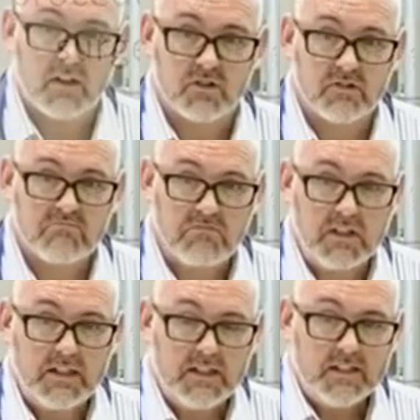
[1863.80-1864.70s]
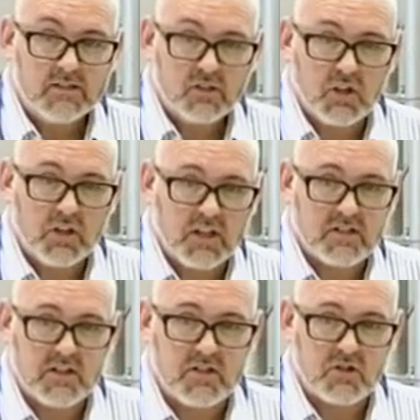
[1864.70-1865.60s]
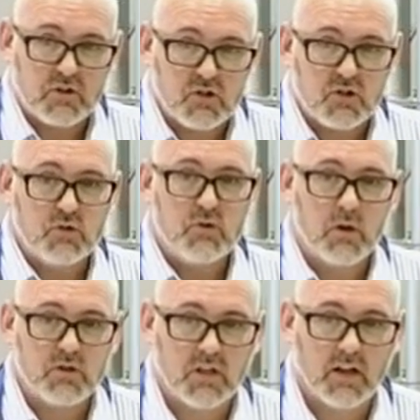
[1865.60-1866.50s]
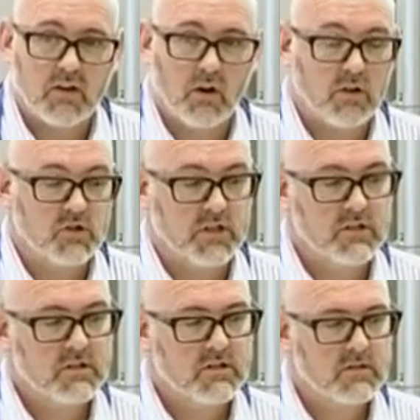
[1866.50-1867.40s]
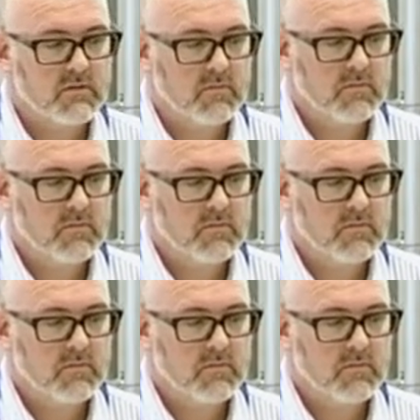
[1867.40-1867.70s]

are just turning us into sort of pseudo-psychologists.